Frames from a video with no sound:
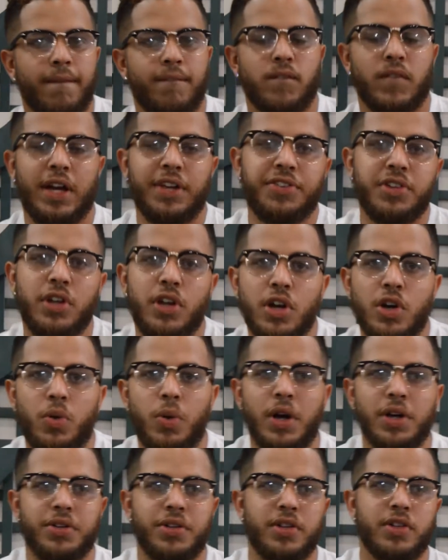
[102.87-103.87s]
That's a good
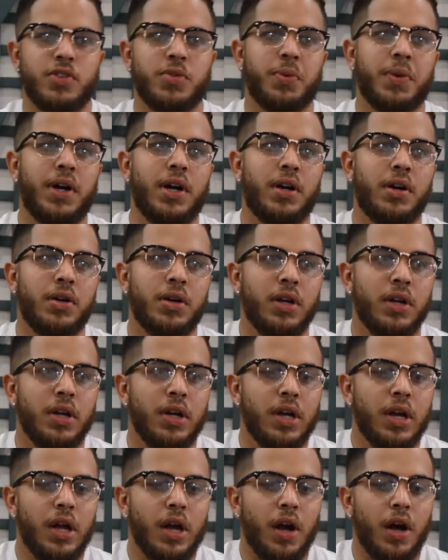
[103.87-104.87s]
question as well.
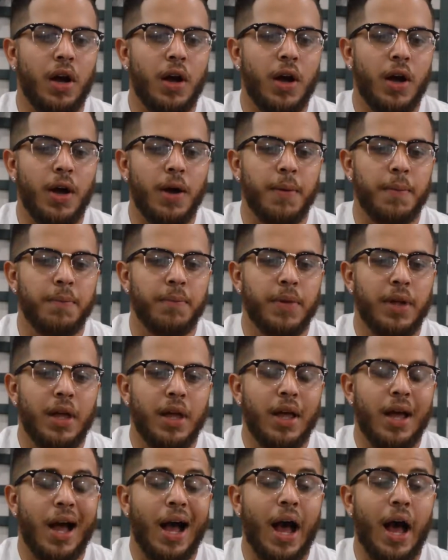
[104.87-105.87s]

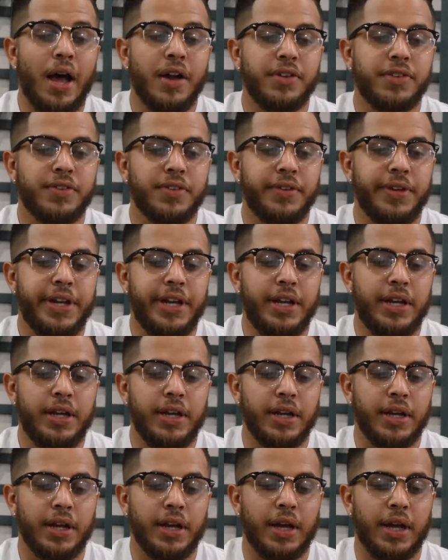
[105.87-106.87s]
Honestly,
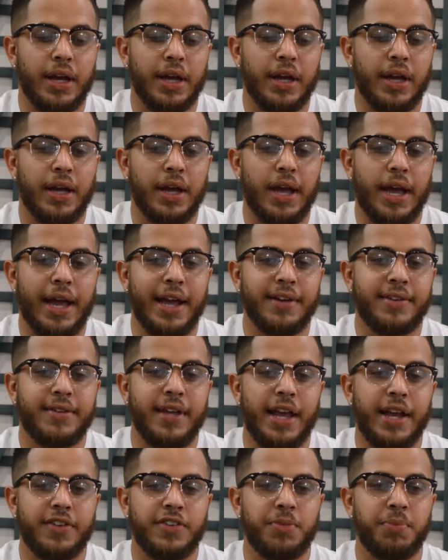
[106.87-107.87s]
it
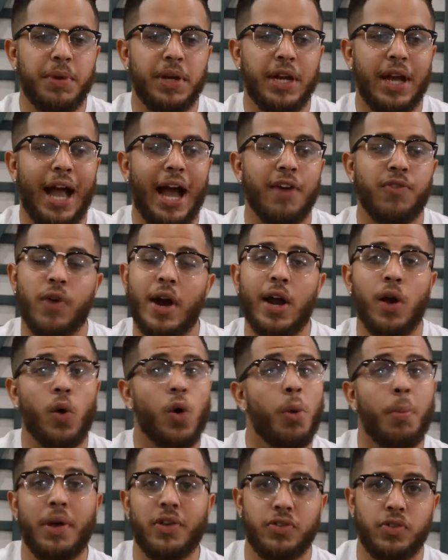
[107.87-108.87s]
takes me. I write
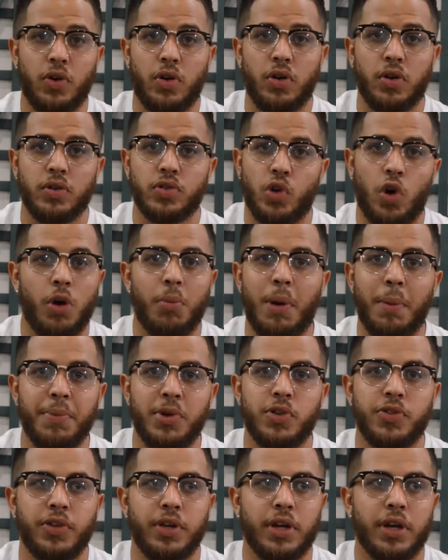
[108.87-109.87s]
all my songs, all my
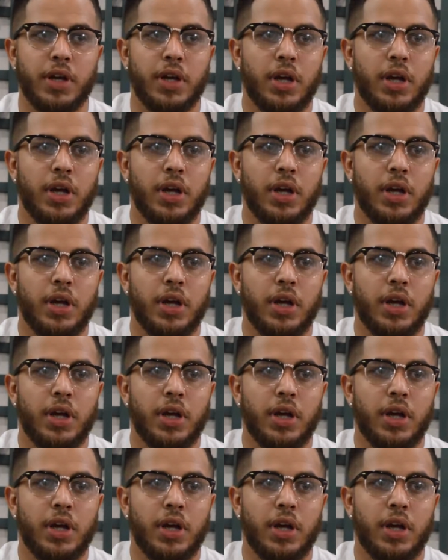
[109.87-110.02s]
music.